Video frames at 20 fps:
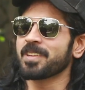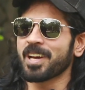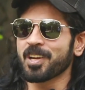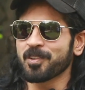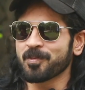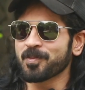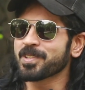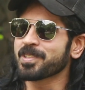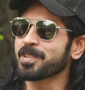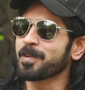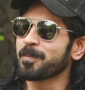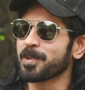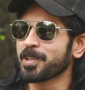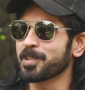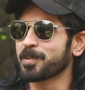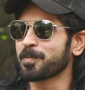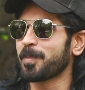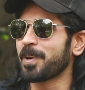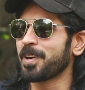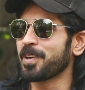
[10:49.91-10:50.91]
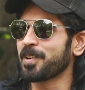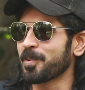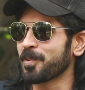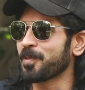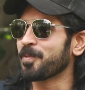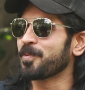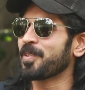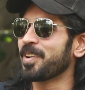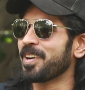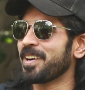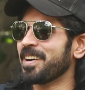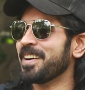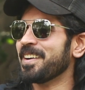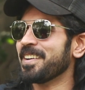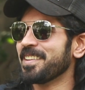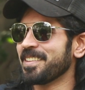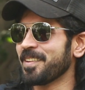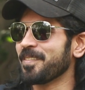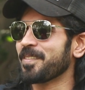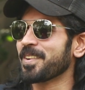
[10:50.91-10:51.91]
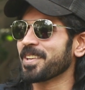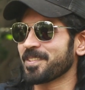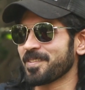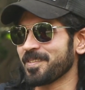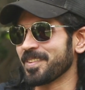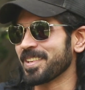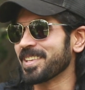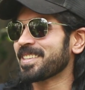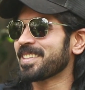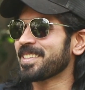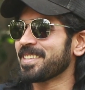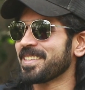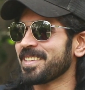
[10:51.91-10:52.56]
That was the best part of uh, the press meet.